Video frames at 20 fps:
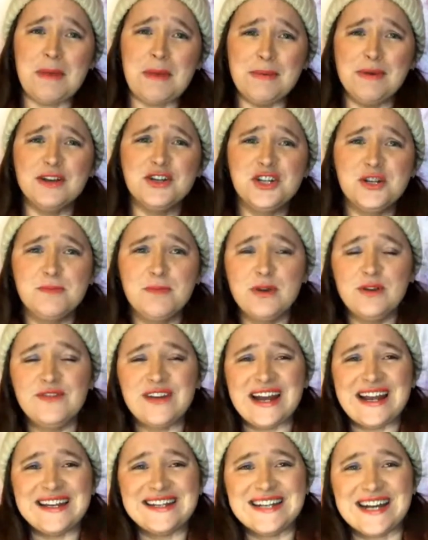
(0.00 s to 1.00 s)
Maybe I should move
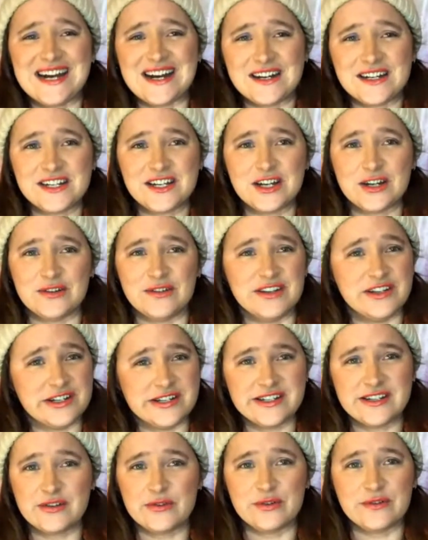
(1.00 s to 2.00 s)
to Antarctica and
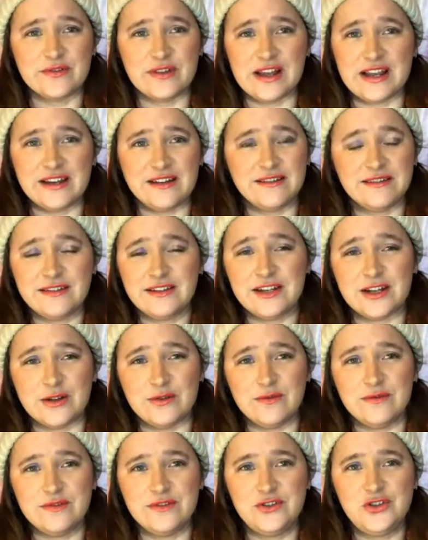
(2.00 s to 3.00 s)
just sort of like, you
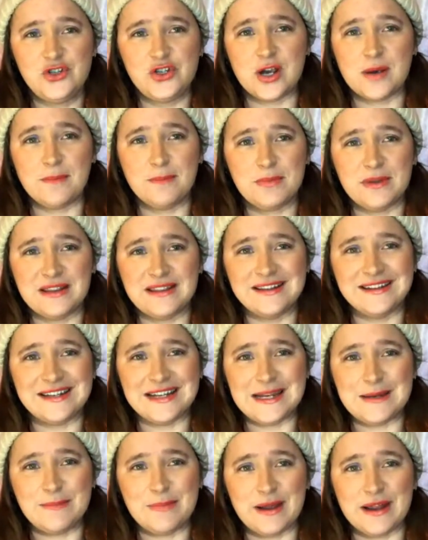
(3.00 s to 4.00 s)
know, jump in the
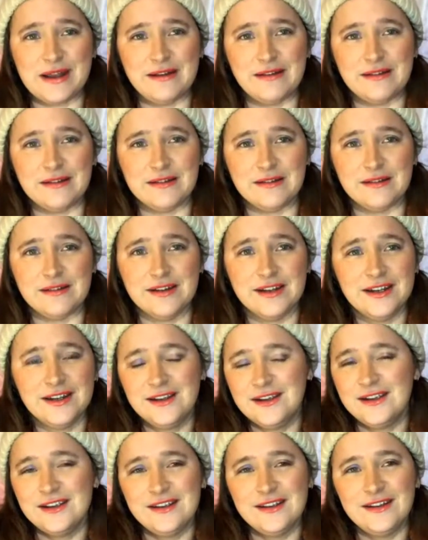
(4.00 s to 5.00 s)
deep end, and
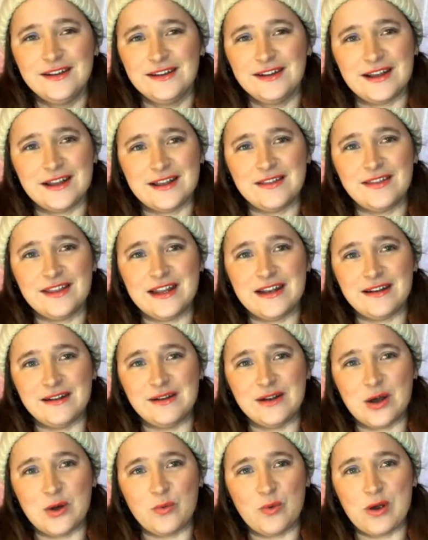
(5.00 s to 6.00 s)

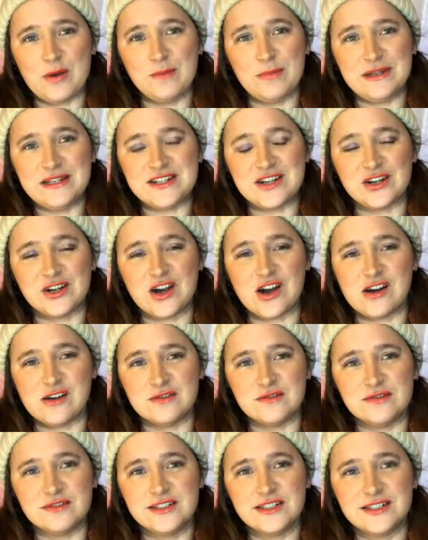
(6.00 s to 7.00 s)
then I won't be so
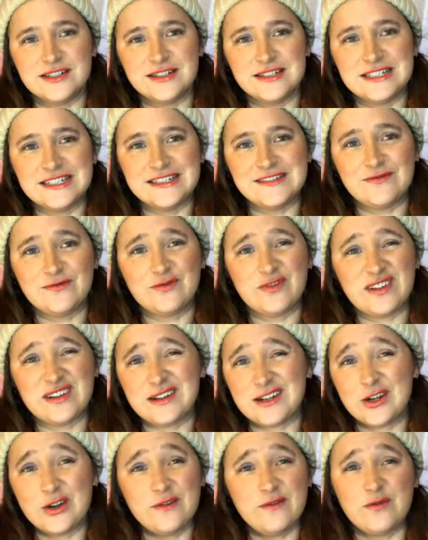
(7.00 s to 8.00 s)
cold.
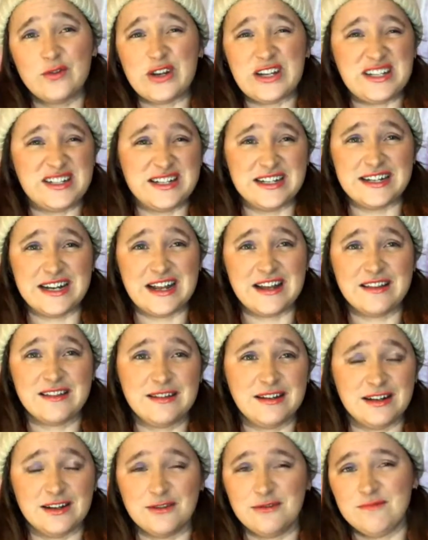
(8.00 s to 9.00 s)
I could freeze to death,
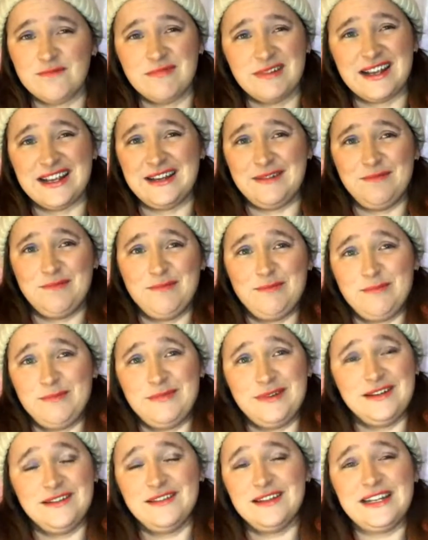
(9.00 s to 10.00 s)
you know, hey,
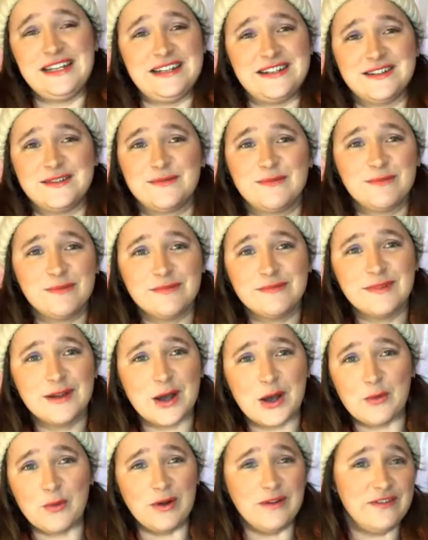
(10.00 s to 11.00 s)
but at least
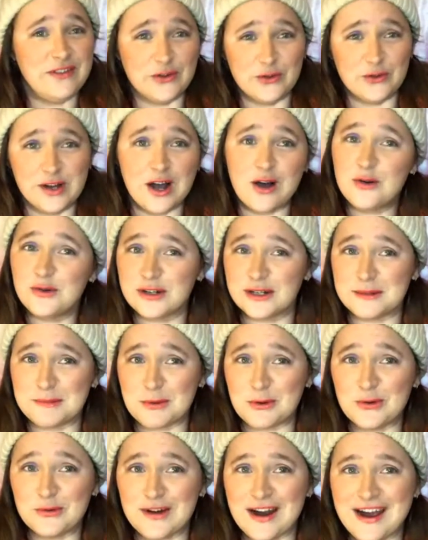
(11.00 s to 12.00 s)
I won't feel the cold
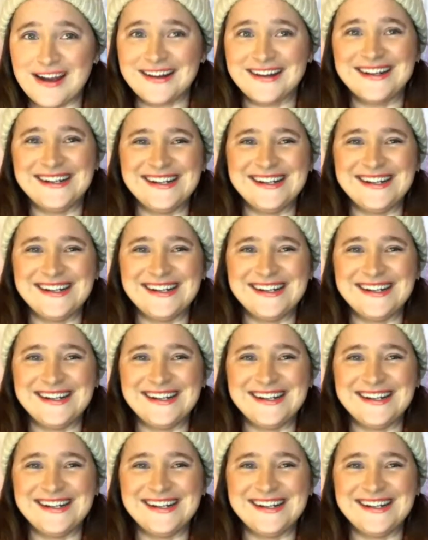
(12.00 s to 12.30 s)
anymore, right?